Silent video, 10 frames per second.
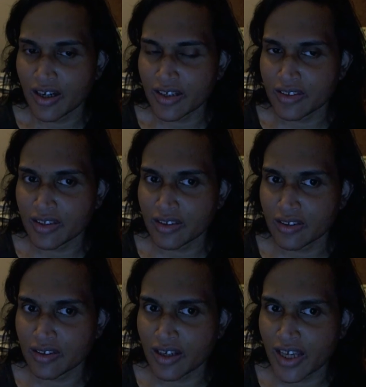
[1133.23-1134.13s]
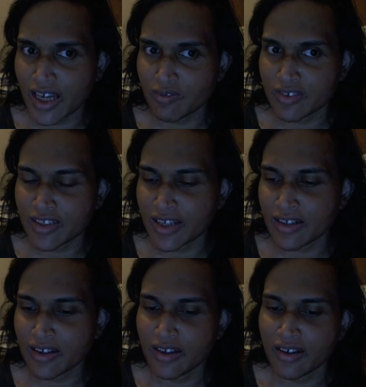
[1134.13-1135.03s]
I think I have to
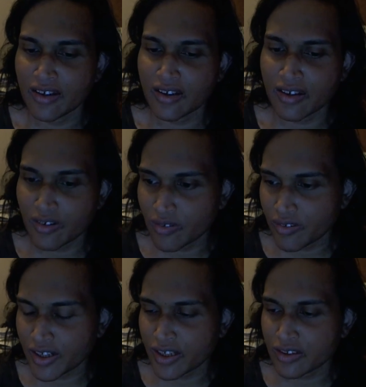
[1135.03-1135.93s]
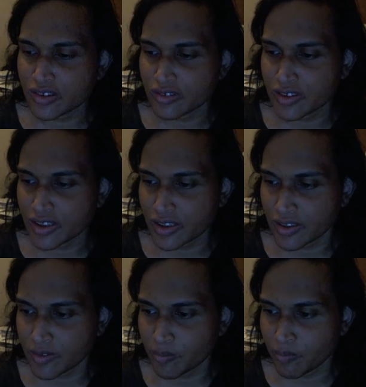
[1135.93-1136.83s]
then agree to
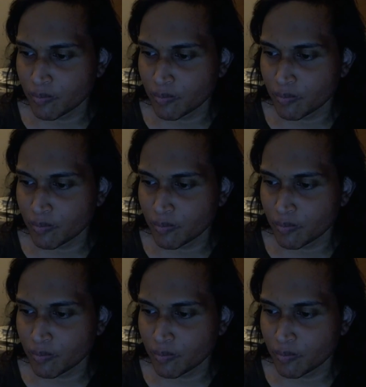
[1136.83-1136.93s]
the